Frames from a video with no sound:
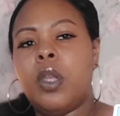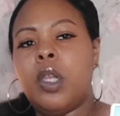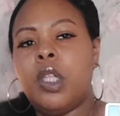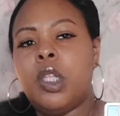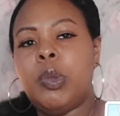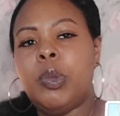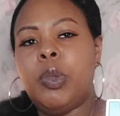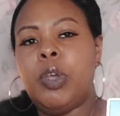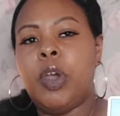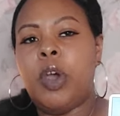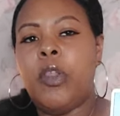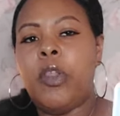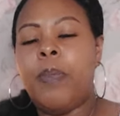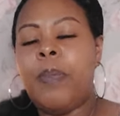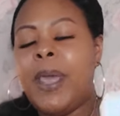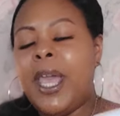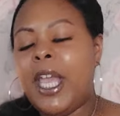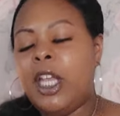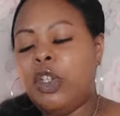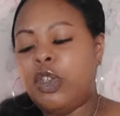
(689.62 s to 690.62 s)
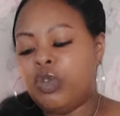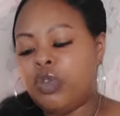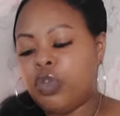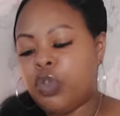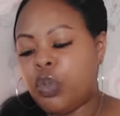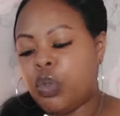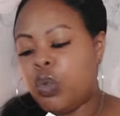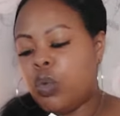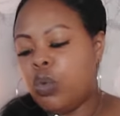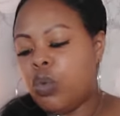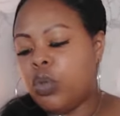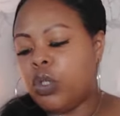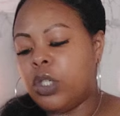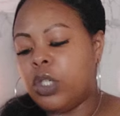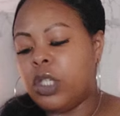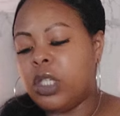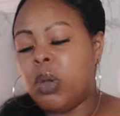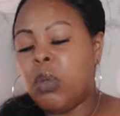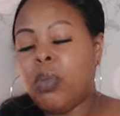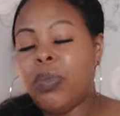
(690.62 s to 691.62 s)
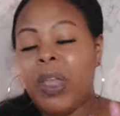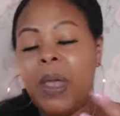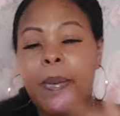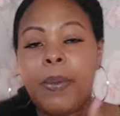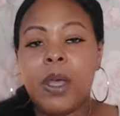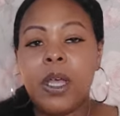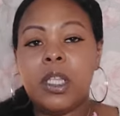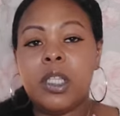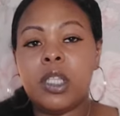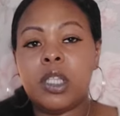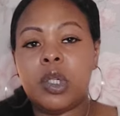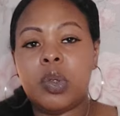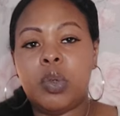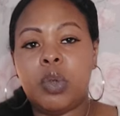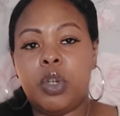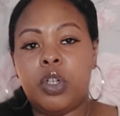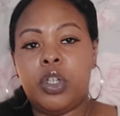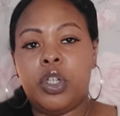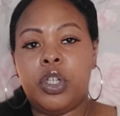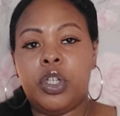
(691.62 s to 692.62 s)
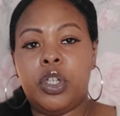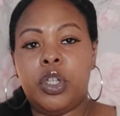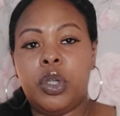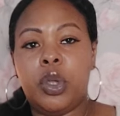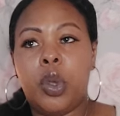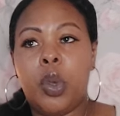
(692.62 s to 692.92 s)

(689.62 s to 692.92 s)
So we've got the Page of Swords. Some that person's watching you.